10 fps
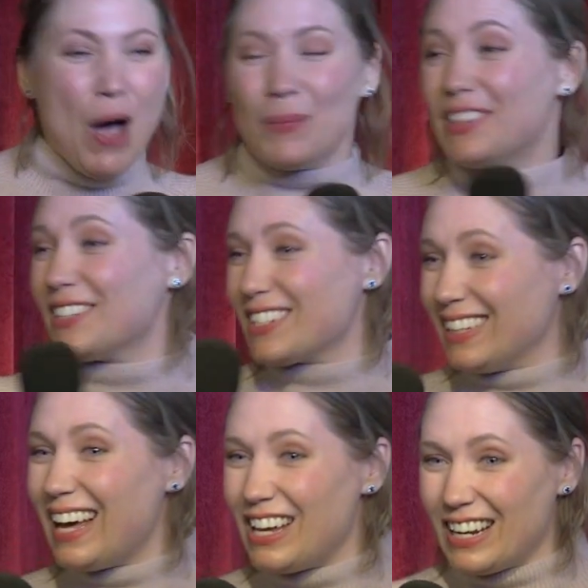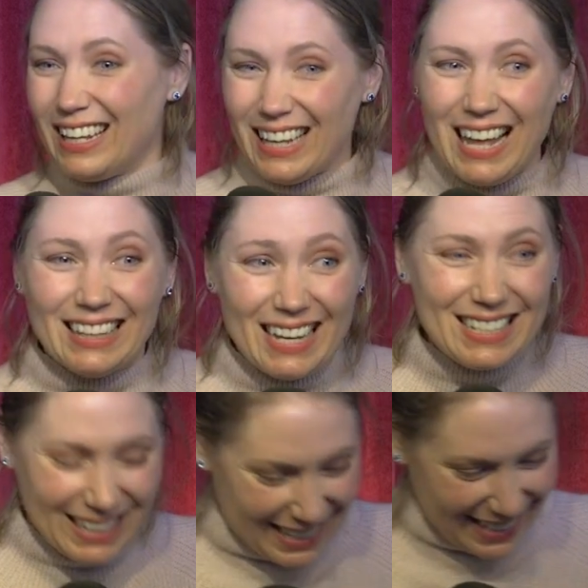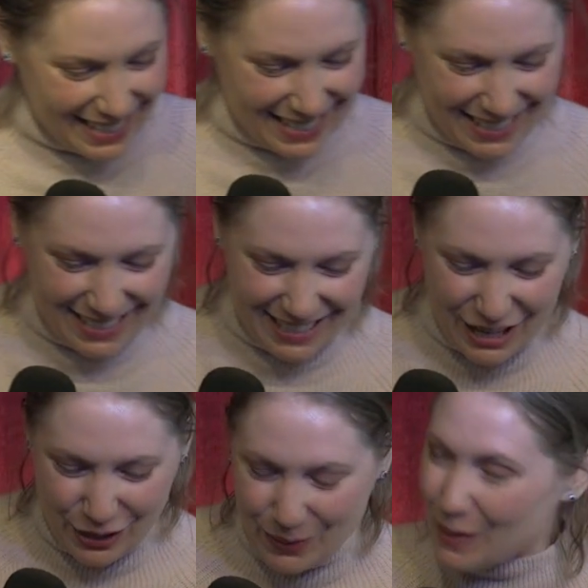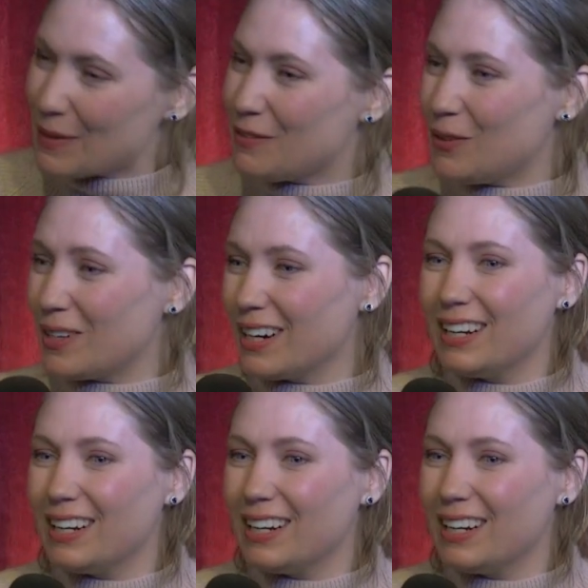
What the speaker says: But there's a lot less yeses than there were before.